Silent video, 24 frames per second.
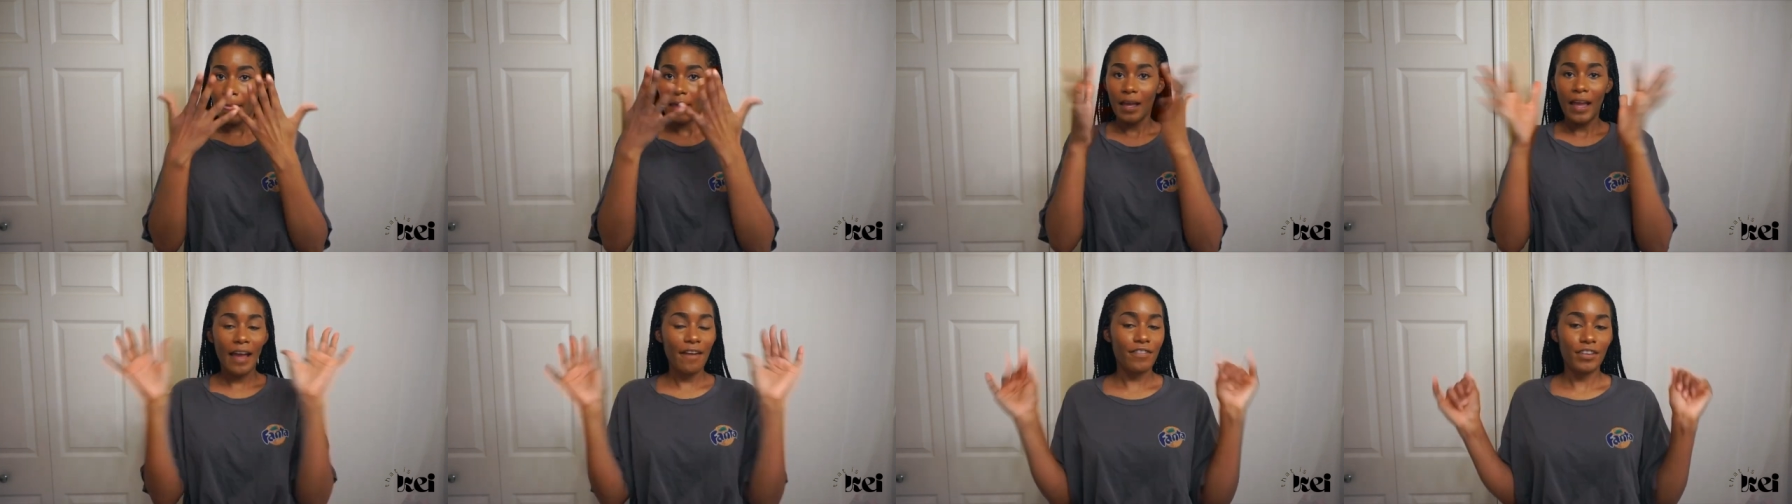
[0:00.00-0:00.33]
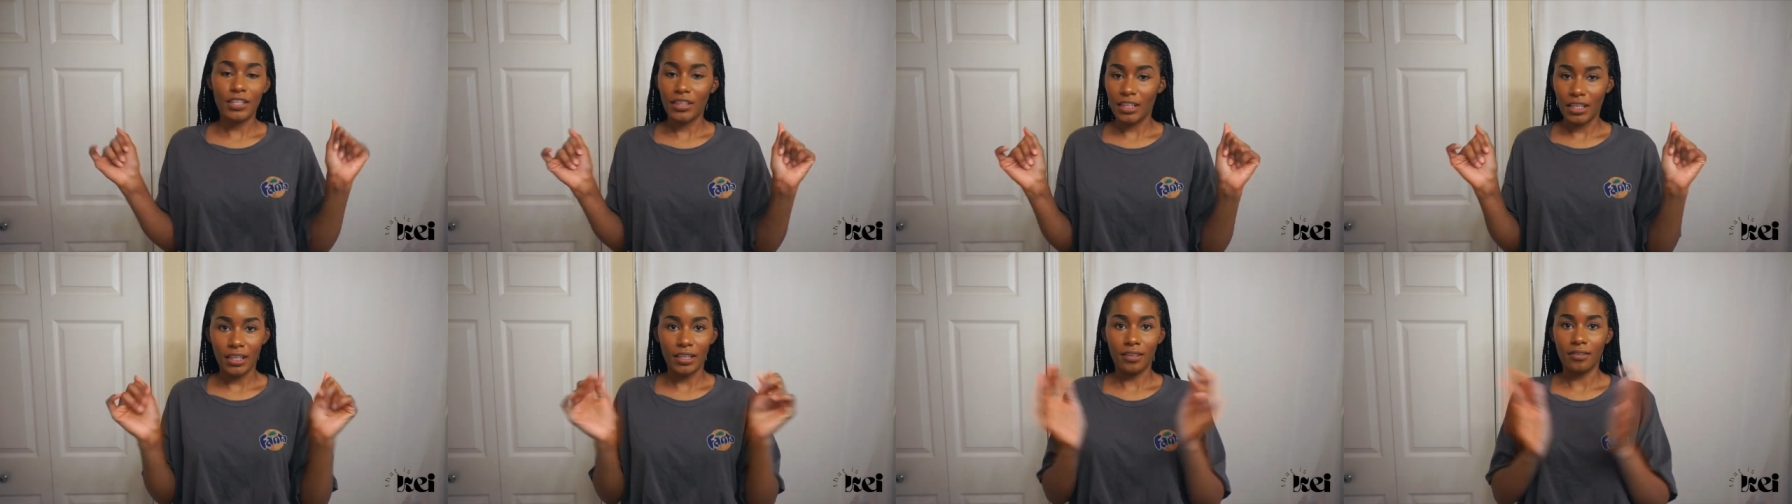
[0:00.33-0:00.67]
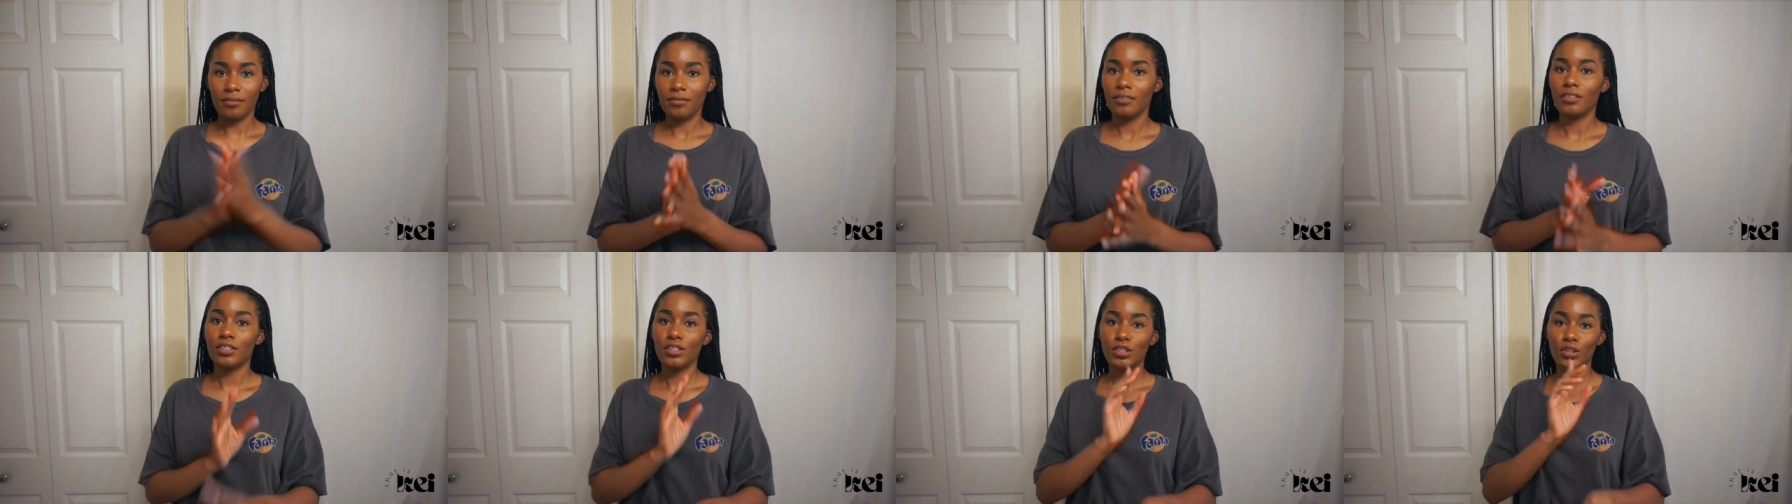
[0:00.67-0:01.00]
everything.
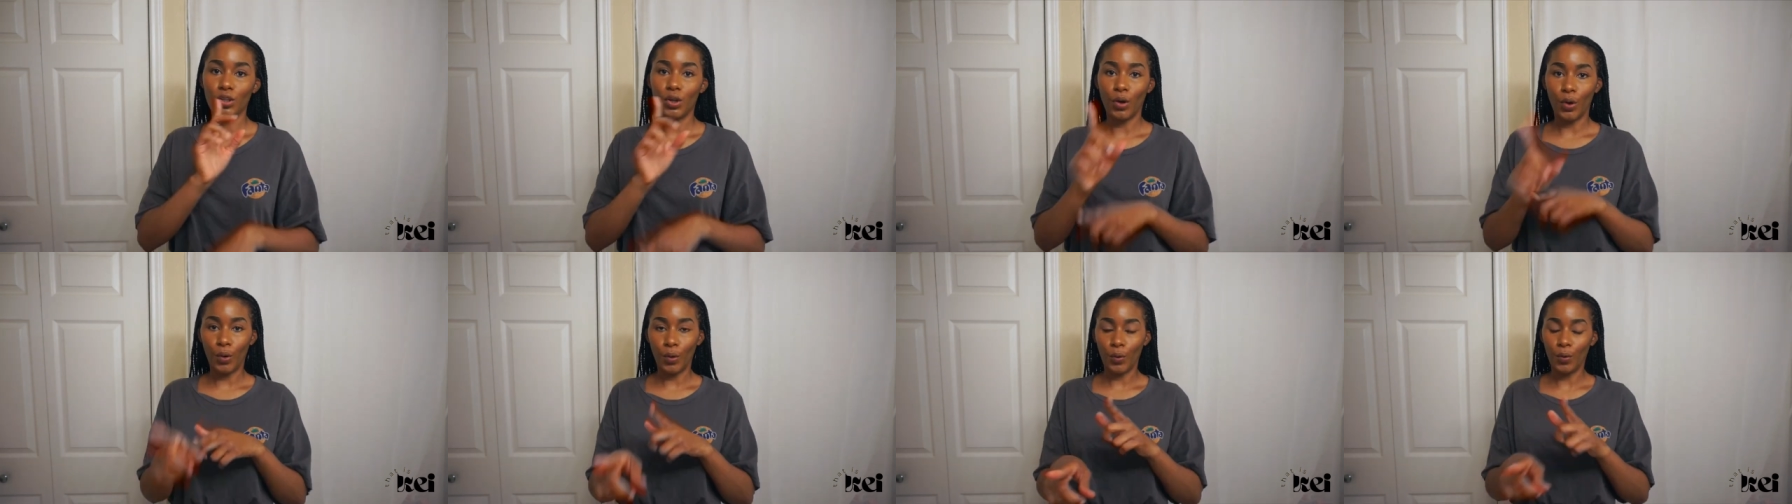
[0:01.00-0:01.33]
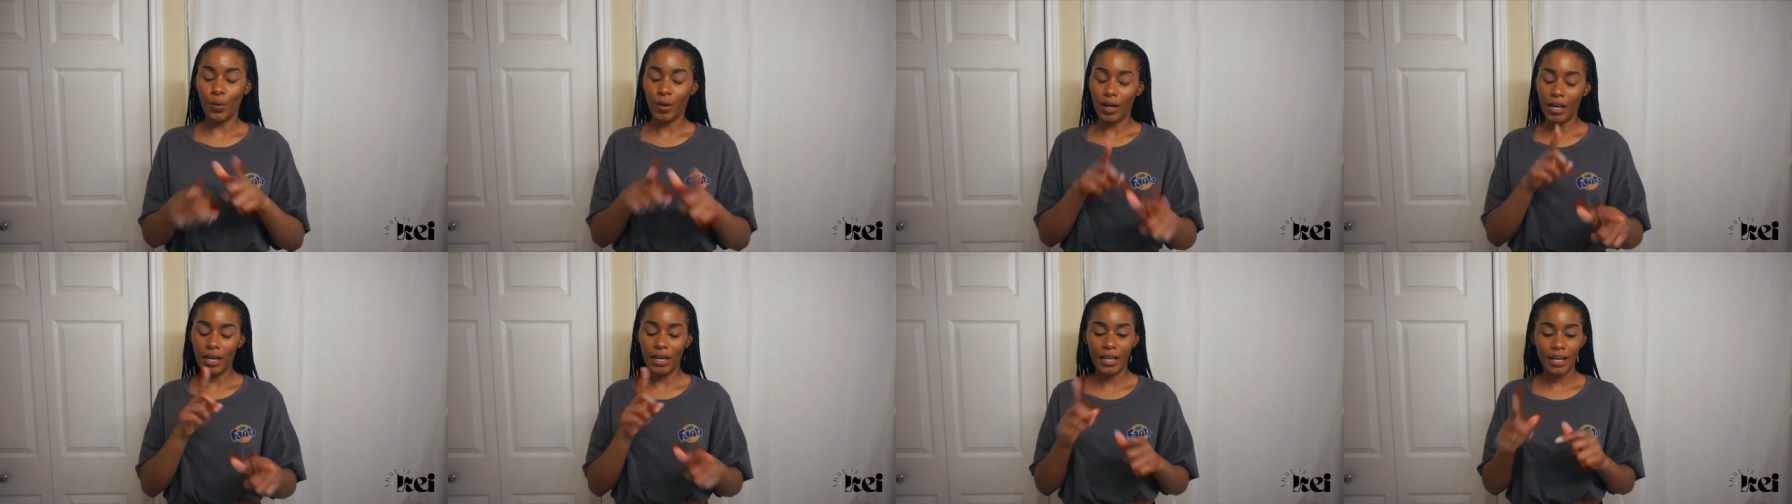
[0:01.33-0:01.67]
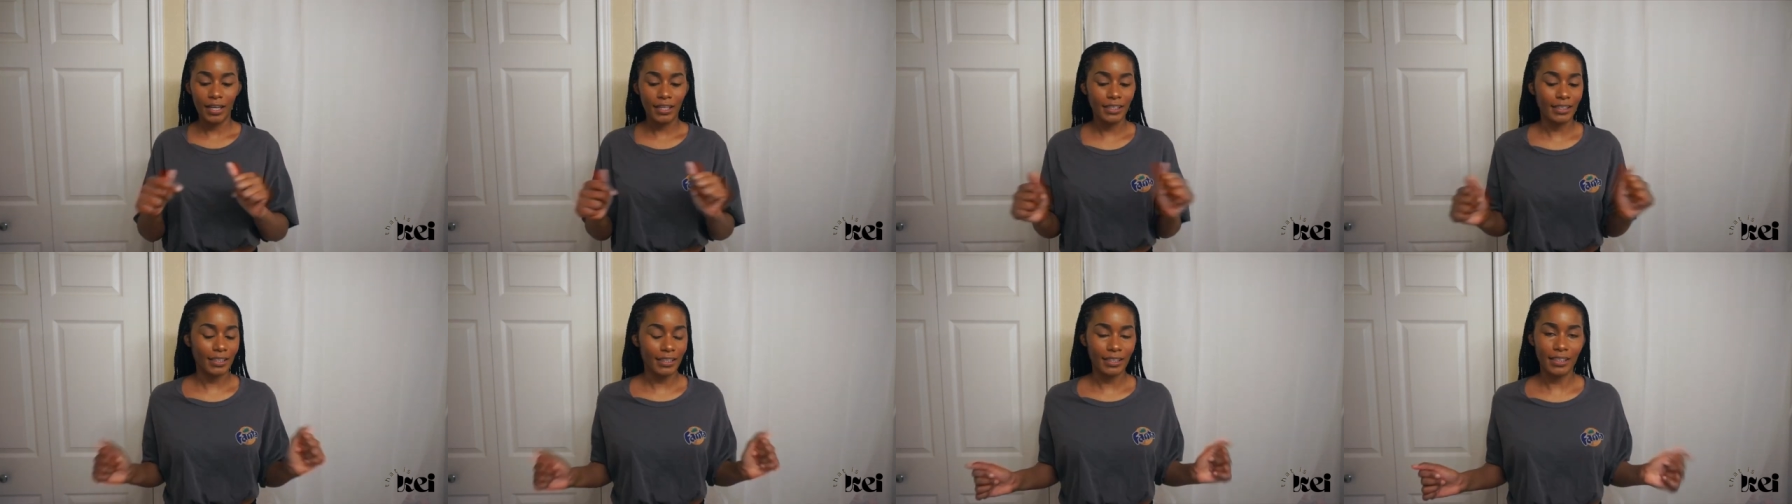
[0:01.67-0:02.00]
So
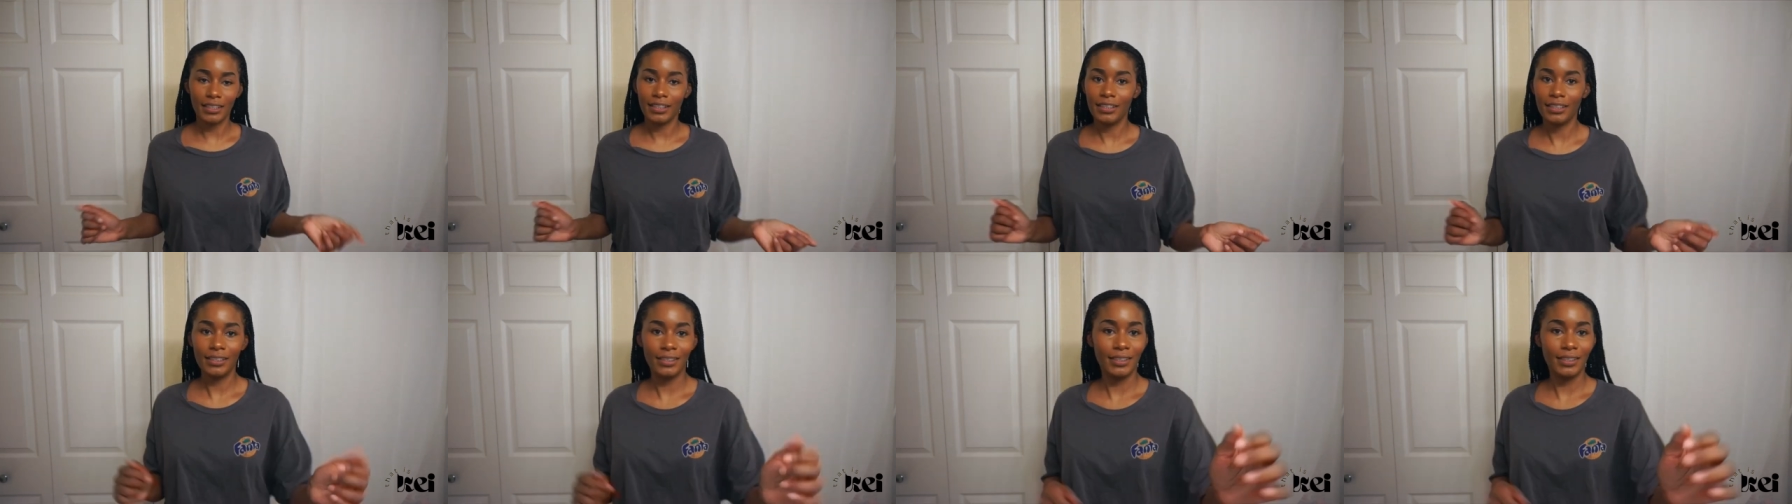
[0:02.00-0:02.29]
yeah,